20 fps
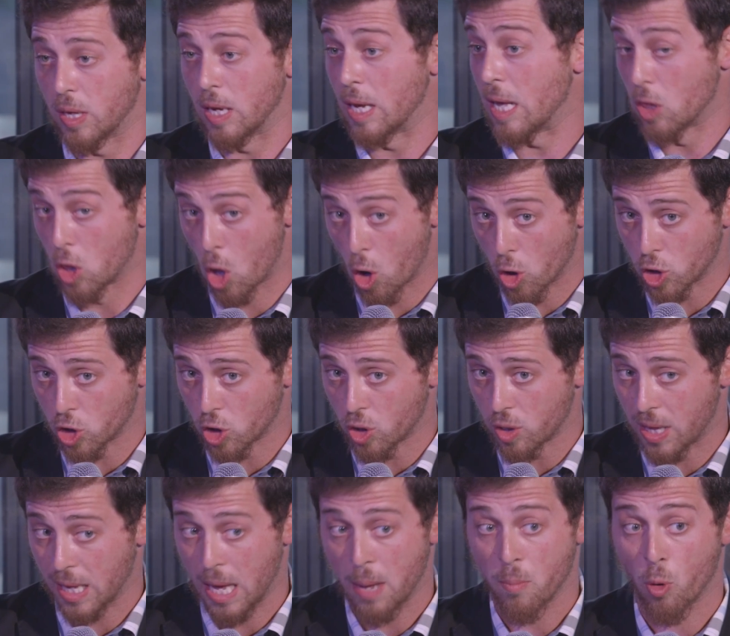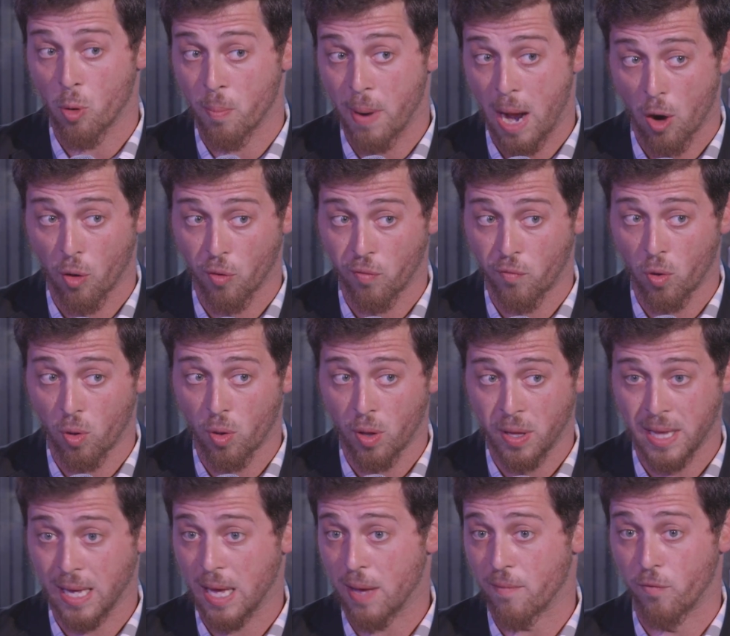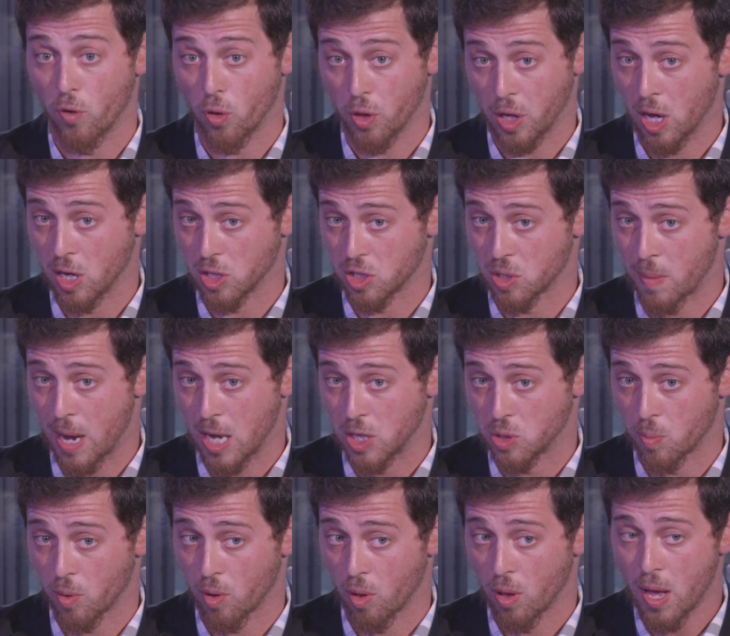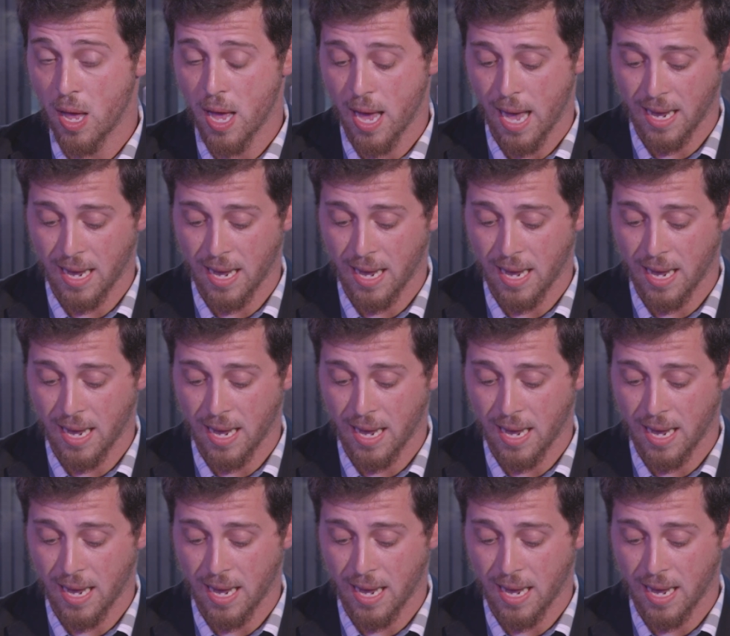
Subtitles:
they get larger, they get more powerful, and they get fully customizable.